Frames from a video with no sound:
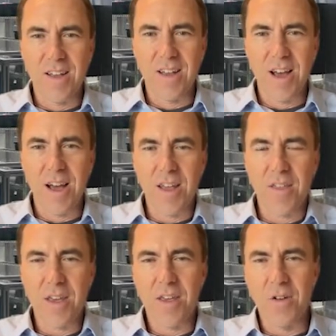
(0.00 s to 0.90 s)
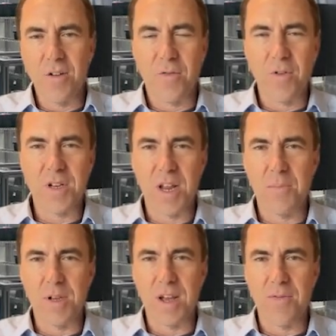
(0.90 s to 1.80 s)
I think, the first
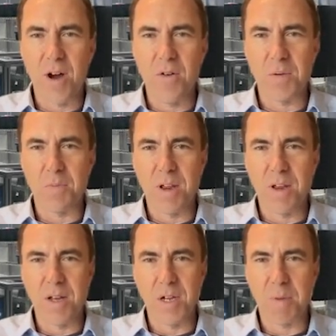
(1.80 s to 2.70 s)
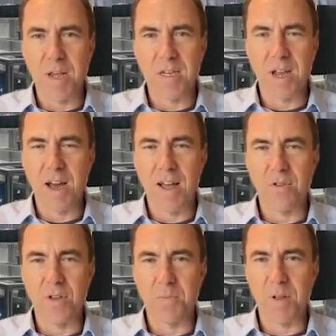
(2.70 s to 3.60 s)
step is I've always been a space guy.
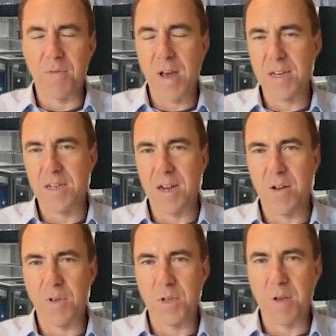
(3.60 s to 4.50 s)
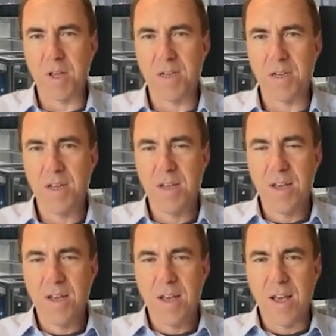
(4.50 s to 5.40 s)
I've just been fascinated with space.
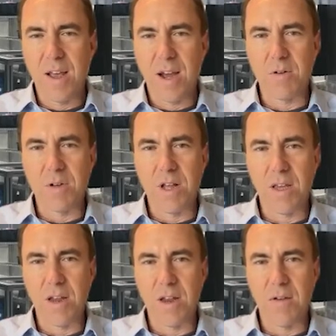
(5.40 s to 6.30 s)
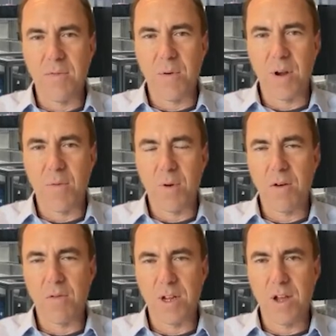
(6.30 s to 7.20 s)
And I was lucky enough when
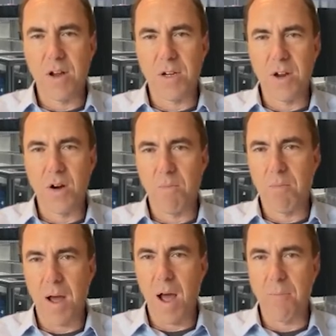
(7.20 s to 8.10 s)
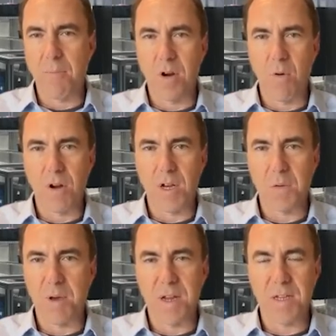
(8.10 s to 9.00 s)
I was young to know I'm going to work in
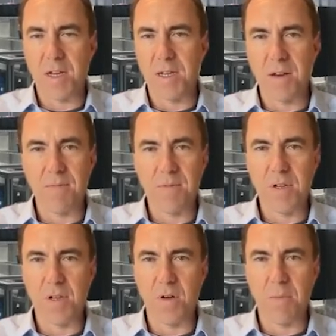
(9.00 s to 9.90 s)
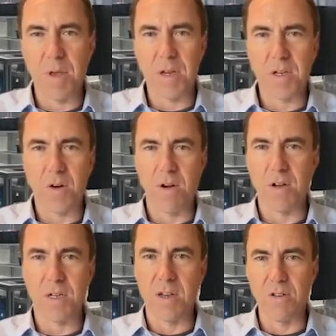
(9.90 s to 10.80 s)
space. That's it. So it makes career
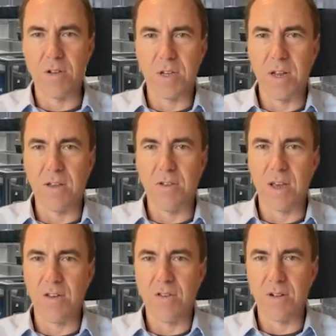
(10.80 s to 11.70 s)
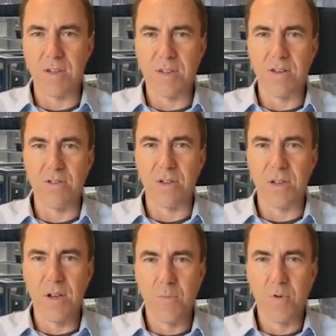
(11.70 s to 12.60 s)
decisions and educational
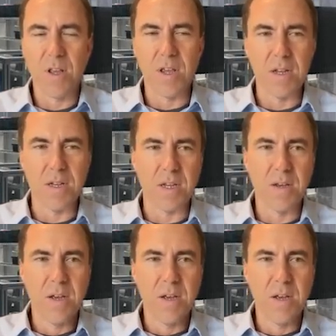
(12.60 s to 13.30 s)
decisions pretty easy.